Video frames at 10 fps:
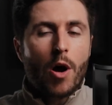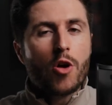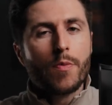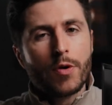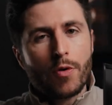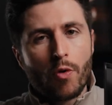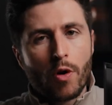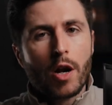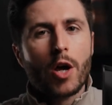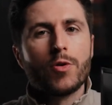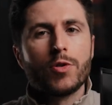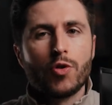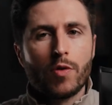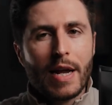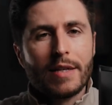open or closed
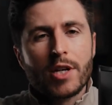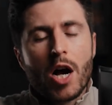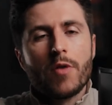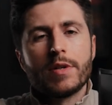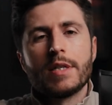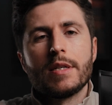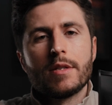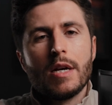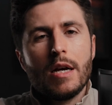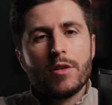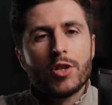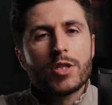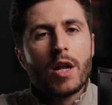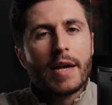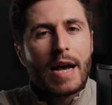your lens iris is,
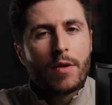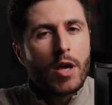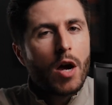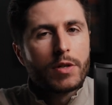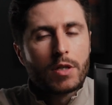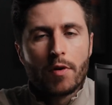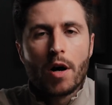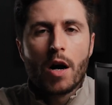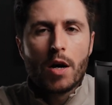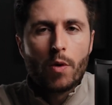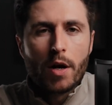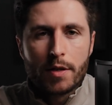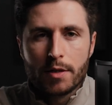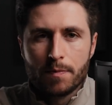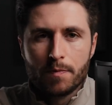just like how the iris of our eye works.